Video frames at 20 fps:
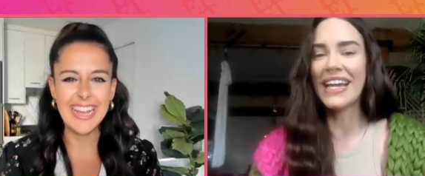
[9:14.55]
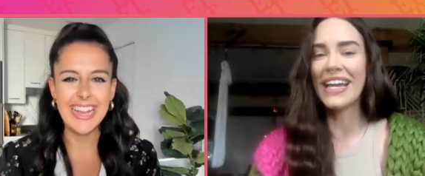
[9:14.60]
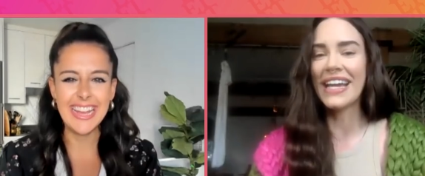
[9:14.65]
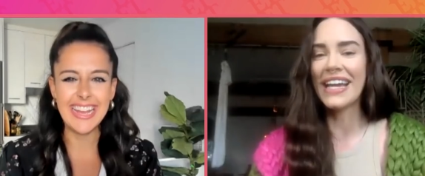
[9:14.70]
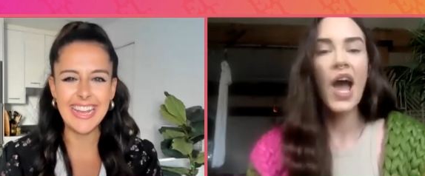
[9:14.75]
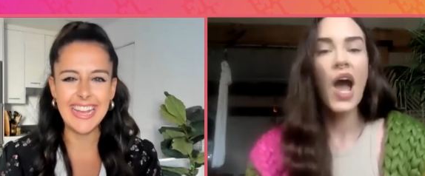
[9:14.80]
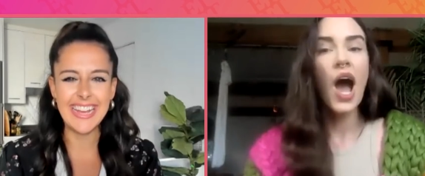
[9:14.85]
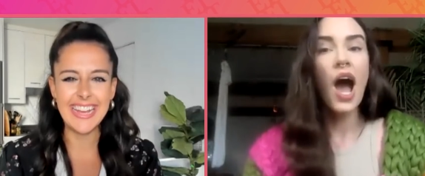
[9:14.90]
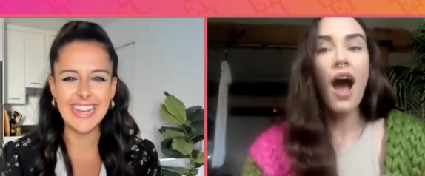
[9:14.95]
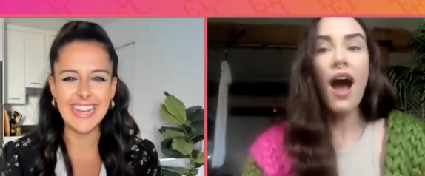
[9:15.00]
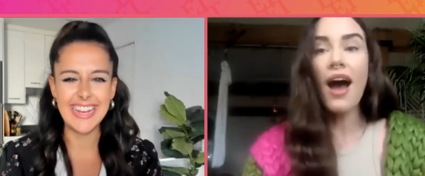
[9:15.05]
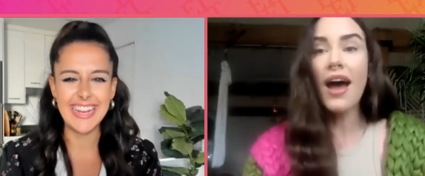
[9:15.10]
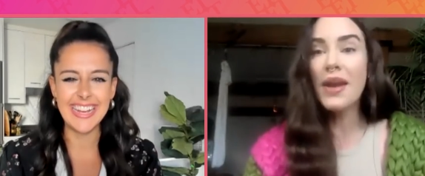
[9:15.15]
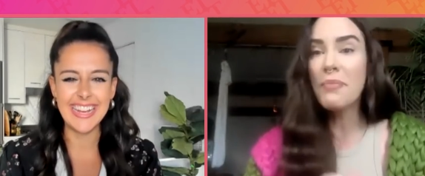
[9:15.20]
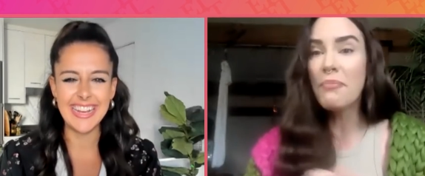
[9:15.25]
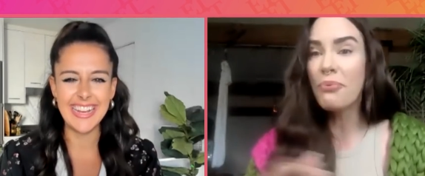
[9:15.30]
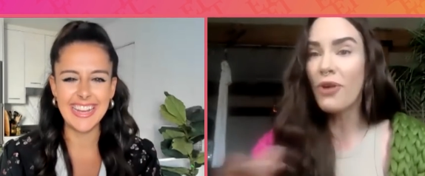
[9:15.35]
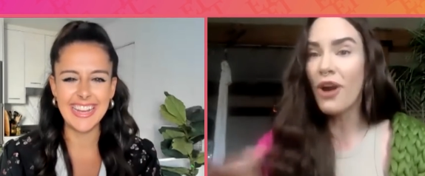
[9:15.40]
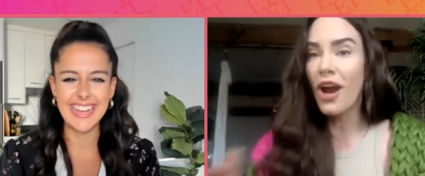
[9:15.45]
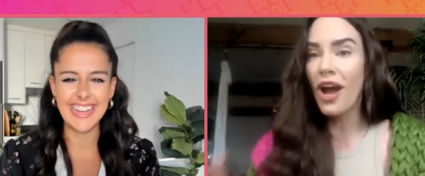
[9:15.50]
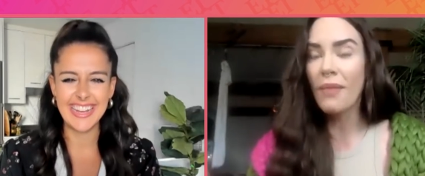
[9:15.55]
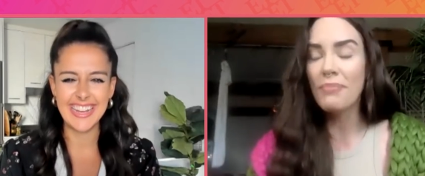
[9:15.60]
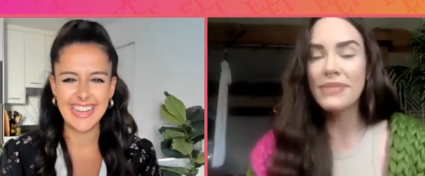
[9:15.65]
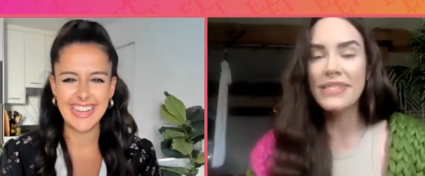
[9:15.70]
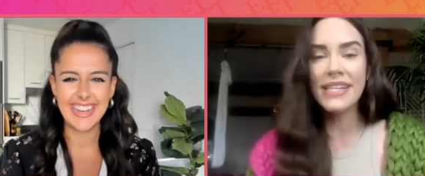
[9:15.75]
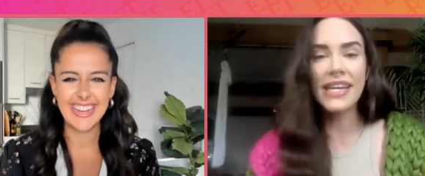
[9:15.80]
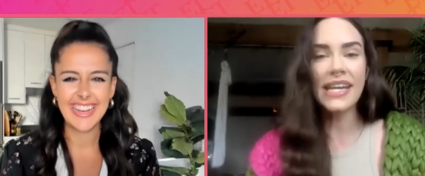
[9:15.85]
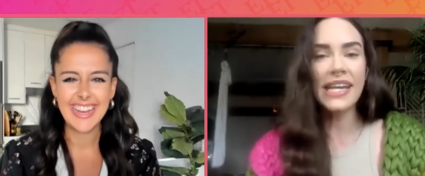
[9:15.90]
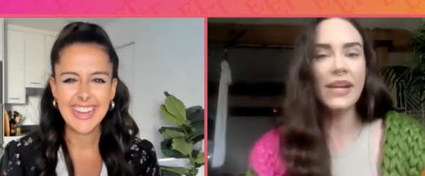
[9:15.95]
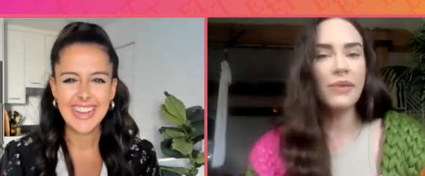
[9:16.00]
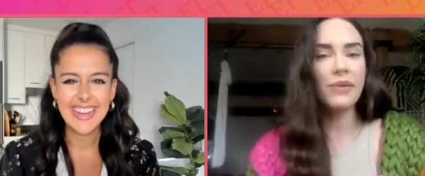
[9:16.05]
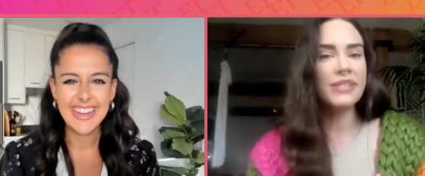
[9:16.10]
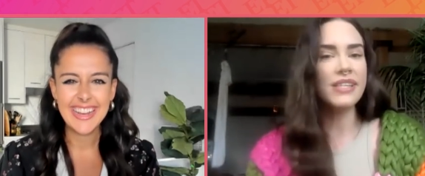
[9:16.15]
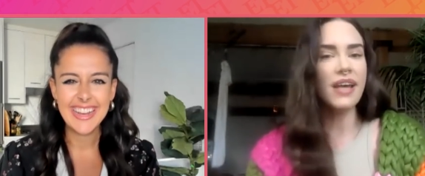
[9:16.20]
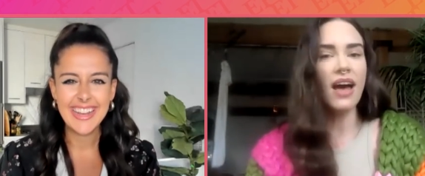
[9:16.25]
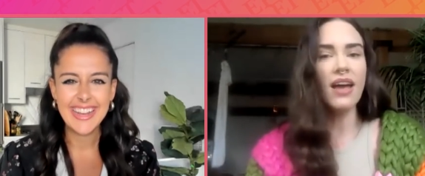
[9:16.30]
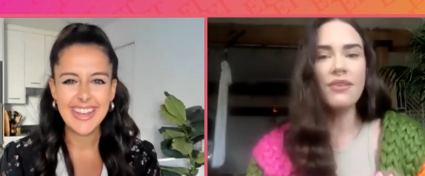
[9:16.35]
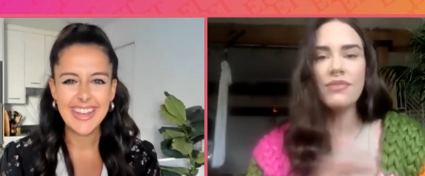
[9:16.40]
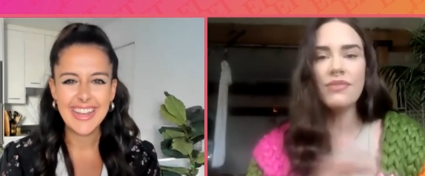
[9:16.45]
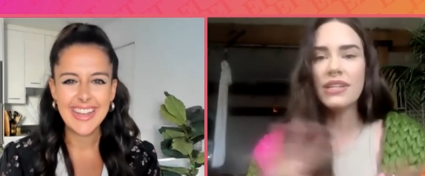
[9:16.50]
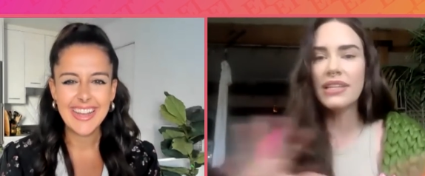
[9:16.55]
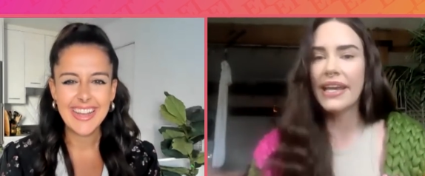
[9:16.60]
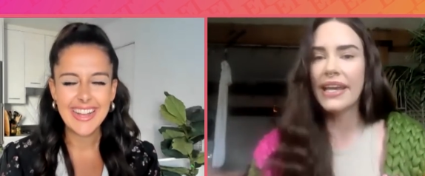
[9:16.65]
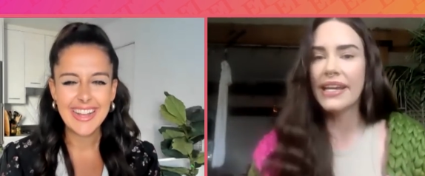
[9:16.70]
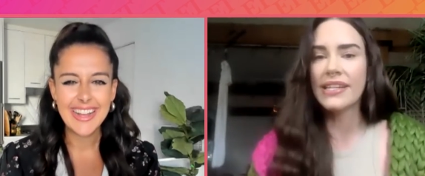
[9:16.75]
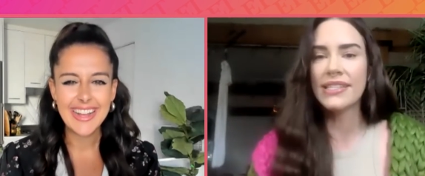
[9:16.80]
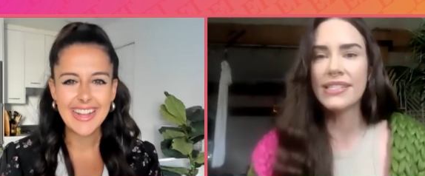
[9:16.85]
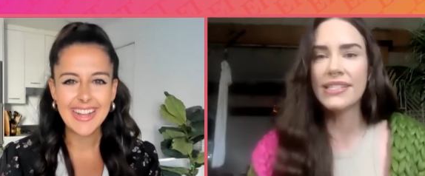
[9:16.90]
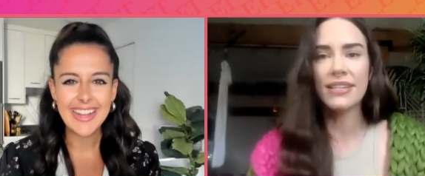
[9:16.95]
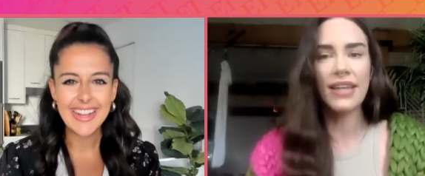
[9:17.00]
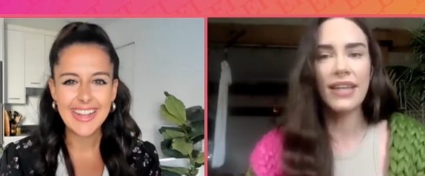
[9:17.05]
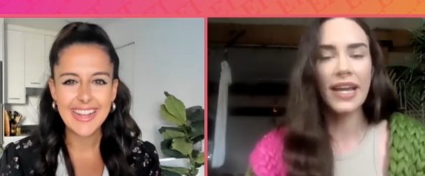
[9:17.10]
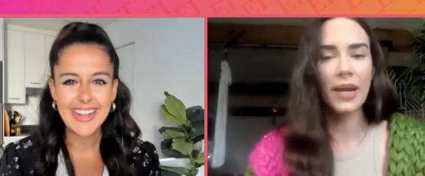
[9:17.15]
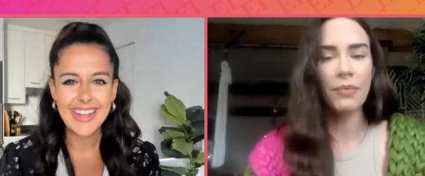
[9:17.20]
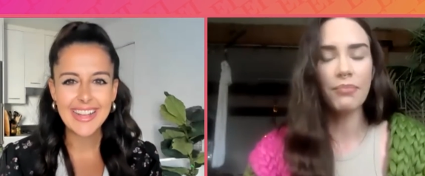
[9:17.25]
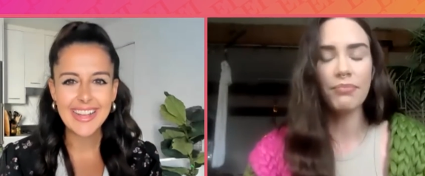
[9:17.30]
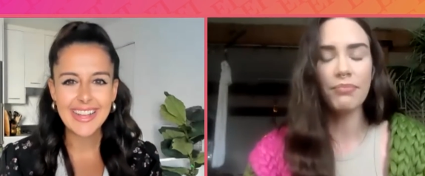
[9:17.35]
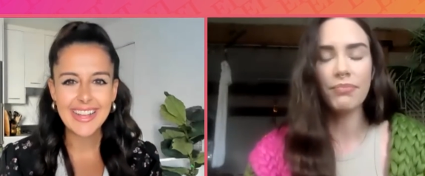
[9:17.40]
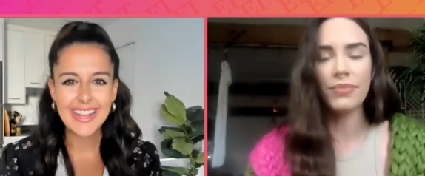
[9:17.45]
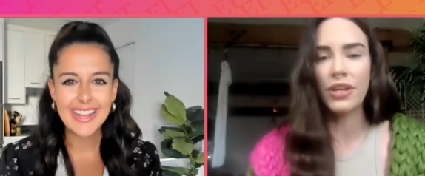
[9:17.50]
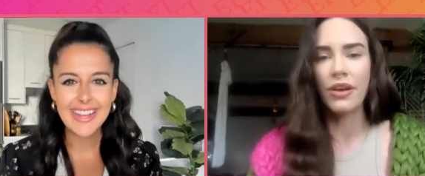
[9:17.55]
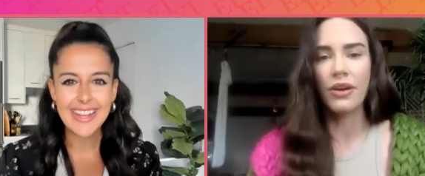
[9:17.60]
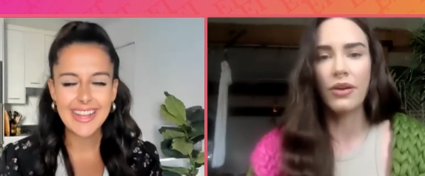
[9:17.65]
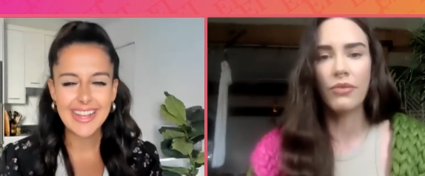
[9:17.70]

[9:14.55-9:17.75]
Speaker 1: Like, unprompted. It was unrelated to like a, you know,